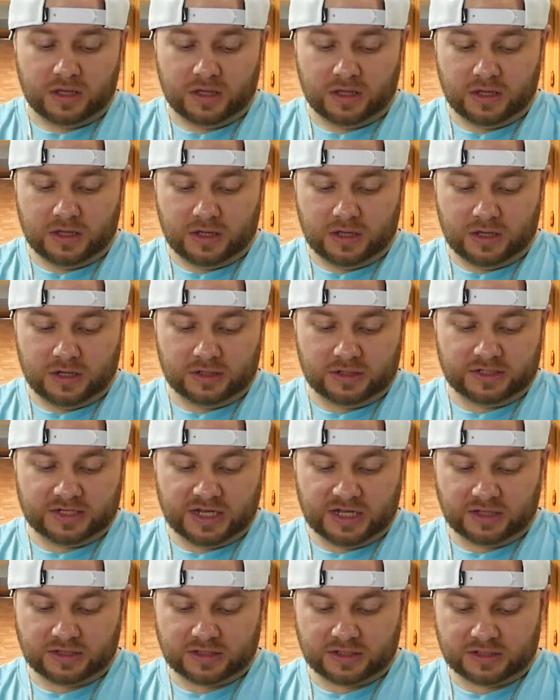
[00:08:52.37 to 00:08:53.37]
and
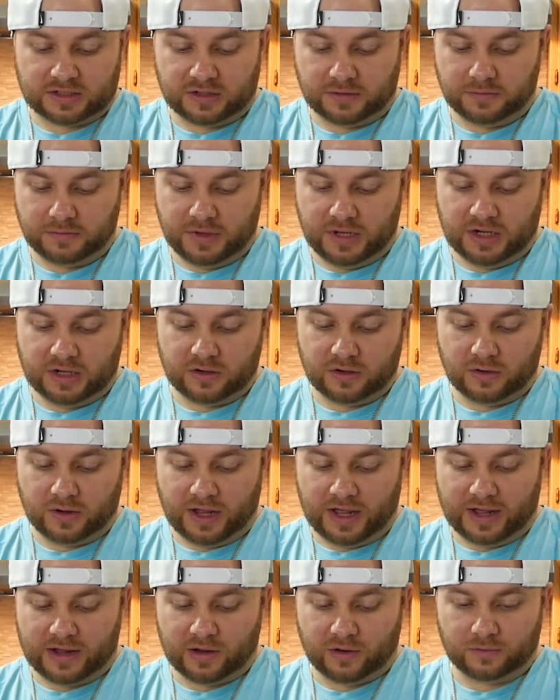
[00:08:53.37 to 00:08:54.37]
take the tomato
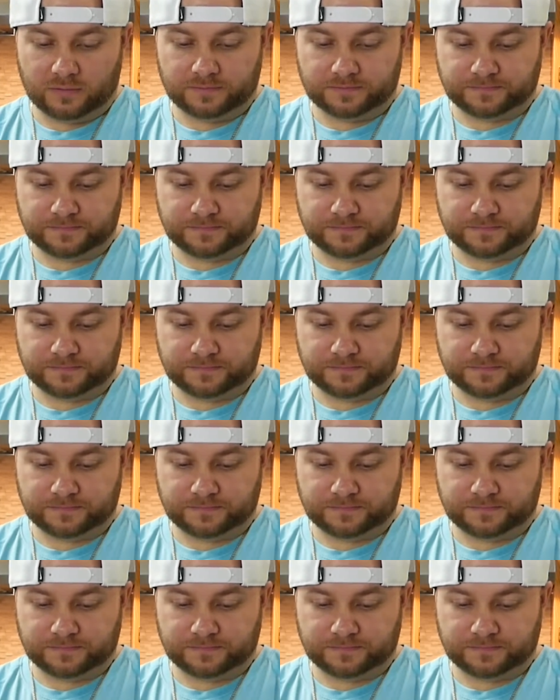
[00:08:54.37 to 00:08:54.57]
out.